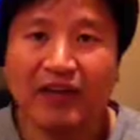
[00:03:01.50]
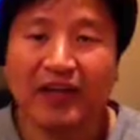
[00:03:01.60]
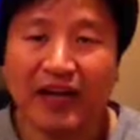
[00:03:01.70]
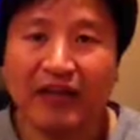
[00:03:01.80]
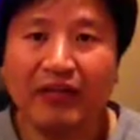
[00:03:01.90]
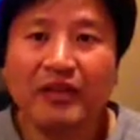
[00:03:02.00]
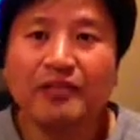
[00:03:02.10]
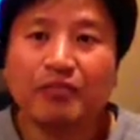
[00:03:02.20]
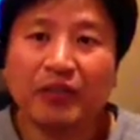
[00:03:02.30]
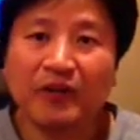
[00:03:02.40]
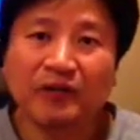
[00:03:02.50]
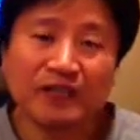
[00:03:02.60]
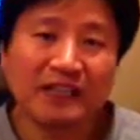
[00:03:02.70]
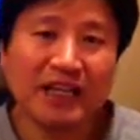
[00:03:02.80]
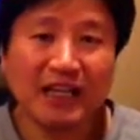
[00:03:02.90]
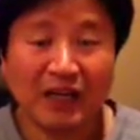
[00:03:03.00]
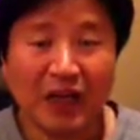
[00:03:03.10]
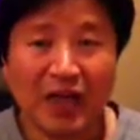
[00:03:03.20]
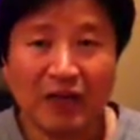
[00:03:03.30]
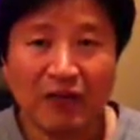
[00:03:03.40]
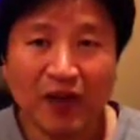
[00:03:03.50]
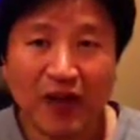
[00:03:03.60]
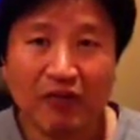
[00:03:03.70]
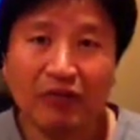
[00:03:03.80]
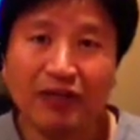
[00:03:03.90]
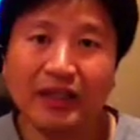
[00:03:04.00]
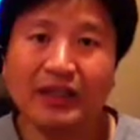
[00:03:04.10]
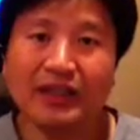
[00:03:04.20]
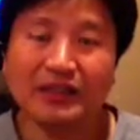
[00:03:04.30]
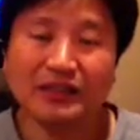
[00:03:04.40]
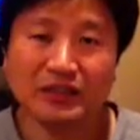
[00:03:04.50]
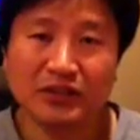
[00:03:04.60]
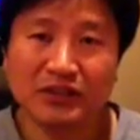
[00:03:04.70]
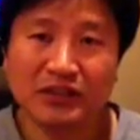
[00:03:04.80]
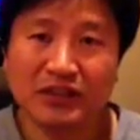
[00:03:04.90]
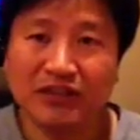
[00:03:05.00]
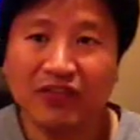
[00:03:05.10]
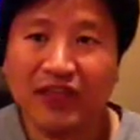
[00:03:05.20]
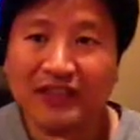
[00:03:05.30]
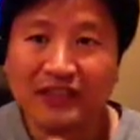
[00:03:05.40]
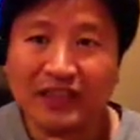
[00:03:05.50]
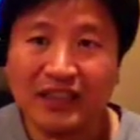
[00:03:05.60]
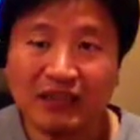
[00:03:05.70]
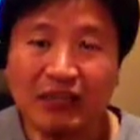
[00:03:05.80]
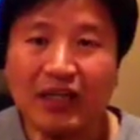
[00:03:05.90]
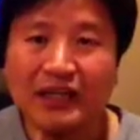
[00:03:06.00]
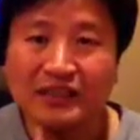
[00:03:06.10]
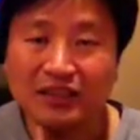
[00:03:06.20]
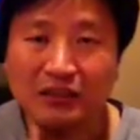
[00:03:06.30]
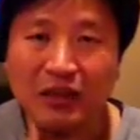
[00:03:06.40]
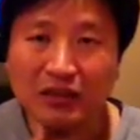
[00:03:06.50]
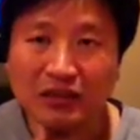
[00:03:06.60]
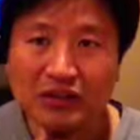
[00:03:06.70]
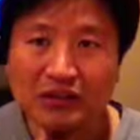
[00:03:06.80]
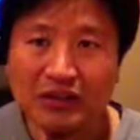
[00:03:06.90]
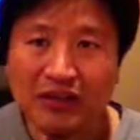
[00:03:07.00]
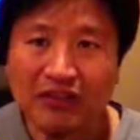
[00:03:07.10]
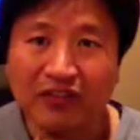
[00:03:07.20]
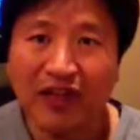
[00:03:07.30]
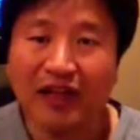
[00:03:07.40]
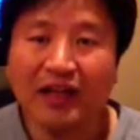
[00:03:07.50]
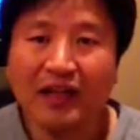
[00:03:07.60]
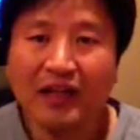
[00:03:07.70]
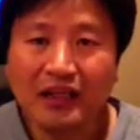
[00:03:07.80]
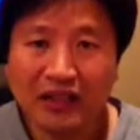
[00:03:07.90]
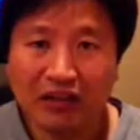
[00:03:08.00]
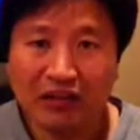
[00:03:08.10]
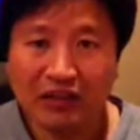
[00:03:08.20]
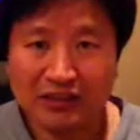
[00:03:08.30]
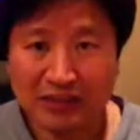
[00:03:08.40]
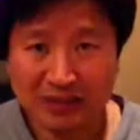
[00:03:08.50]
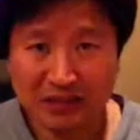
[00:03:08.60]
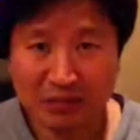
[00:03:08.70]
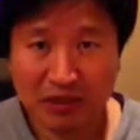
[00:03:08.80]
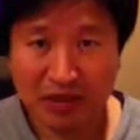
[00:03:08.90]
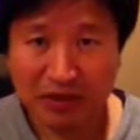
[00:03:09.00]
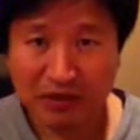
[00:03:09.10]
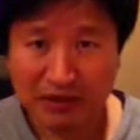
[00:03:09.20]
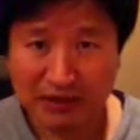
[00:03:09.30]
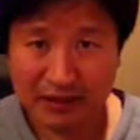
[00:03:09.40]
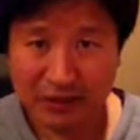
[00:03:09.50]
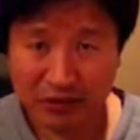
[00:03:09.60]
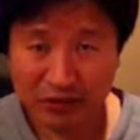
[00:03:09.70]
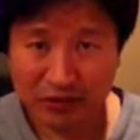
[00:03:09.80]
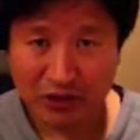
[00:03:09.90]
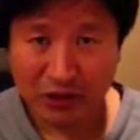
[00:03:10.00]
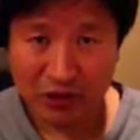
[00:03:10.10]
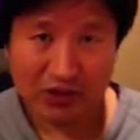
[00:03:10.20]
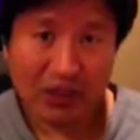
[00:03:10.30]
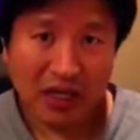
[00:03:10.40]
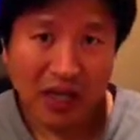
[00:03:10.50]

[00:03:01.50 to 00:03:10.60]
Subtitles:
fat out. But if it's not a lot of fat, we can just use the device. The heat will actually melt some of that fat. Now, it does take some time to see the results,